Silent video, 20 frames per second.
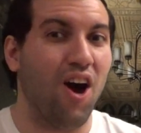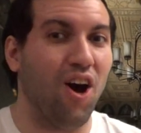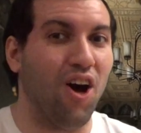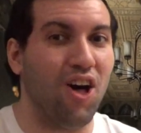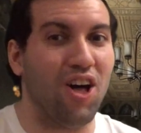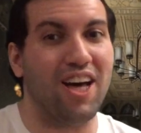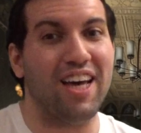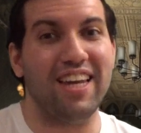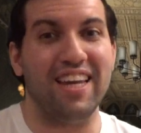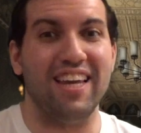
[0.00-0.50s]

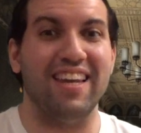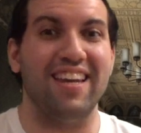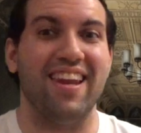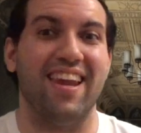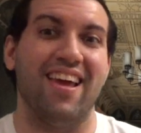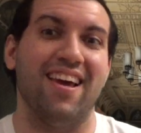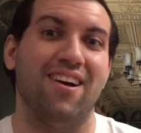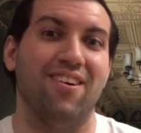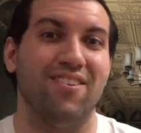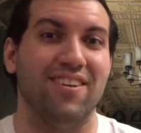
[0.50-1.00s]
All I need
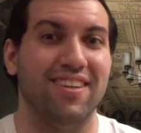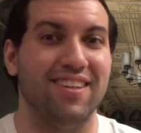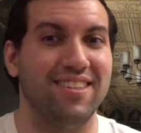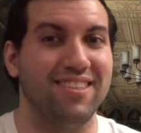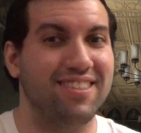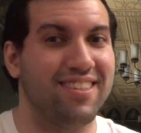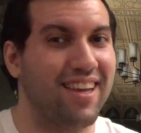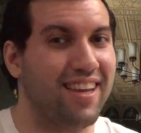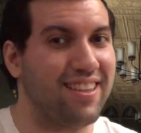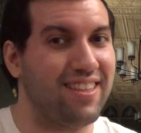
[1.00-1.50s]
now
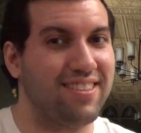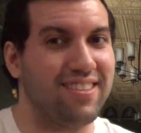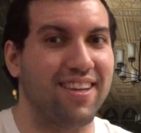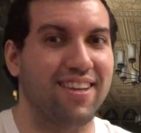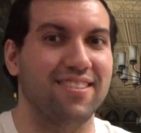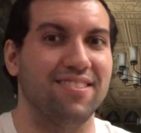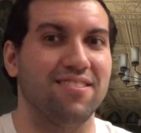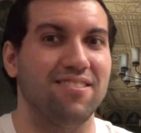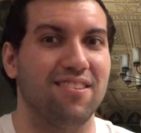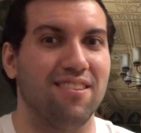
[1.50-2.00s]
is 90
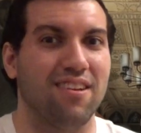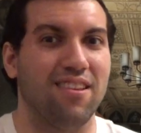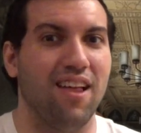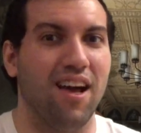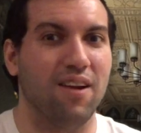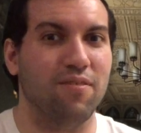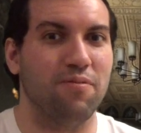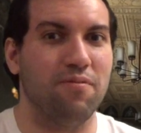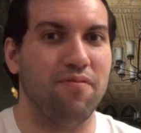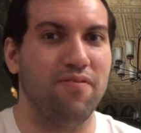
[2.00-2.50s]
seconds on the
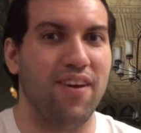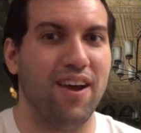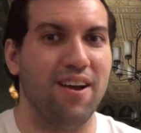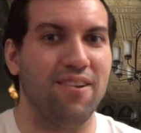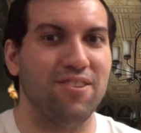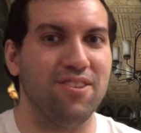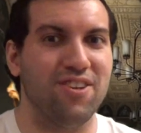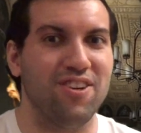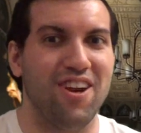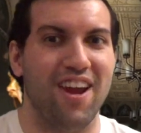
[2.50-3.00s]
clock from
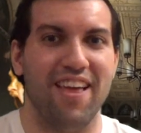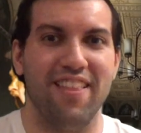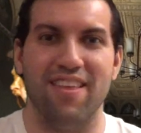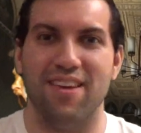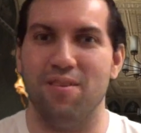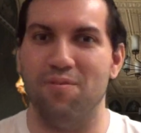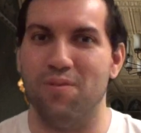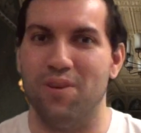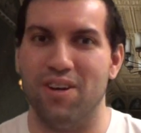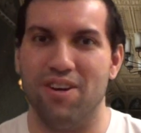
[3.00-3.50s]
Founder, and
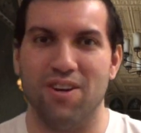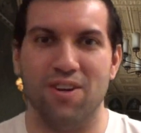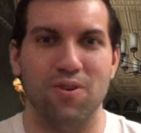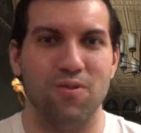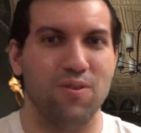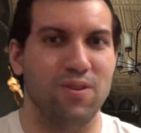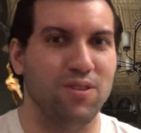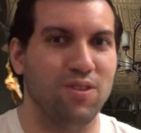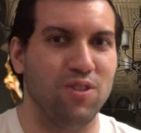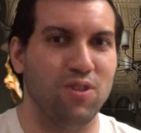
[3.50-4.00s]
then we are
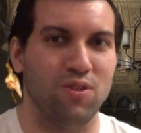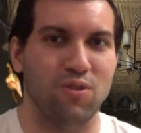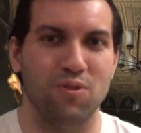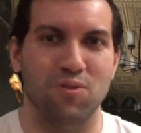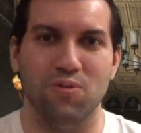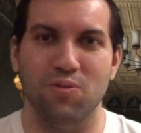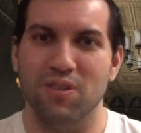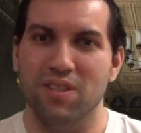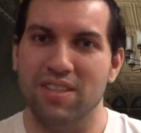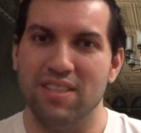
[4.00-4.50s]
going to
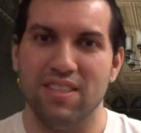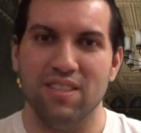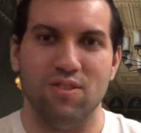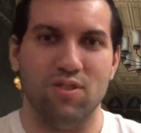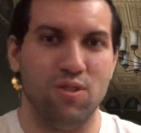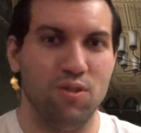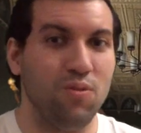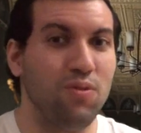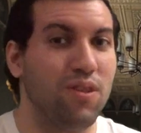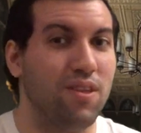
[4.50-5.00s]

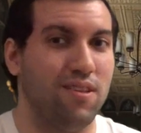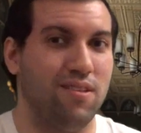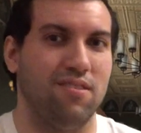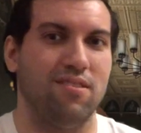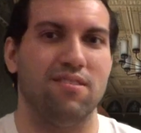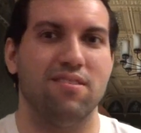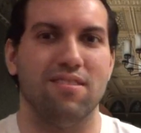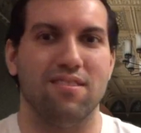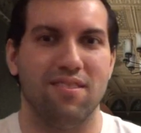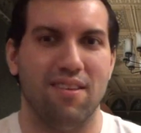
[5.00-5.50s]
do
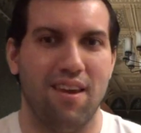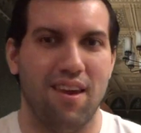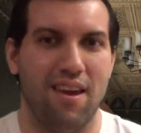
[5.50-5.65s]
this.